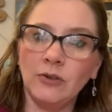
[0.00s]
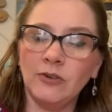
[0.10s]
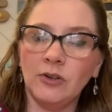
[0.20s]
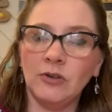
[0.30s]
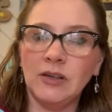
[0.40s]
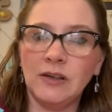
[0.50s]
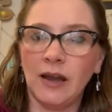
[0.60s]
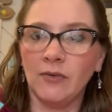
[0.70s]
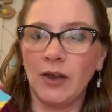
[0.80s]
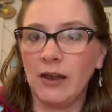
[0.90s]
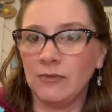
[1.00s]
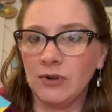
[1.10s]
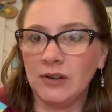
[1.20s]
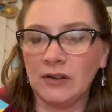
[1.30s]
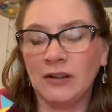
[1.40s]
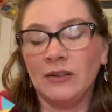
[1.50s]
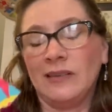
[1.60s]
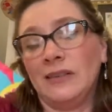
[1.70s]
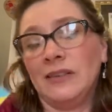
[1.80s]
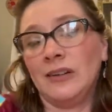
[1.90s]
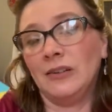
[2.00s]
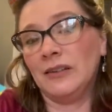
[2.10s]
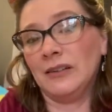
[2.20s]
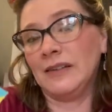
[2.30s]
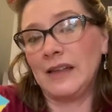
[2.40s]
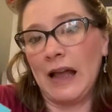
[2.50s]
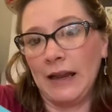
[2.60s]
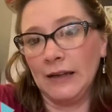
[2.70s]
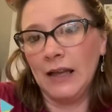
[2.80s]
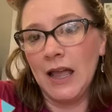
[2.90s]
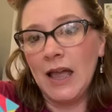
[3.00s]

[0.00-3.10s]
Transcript: So you need to have every single little side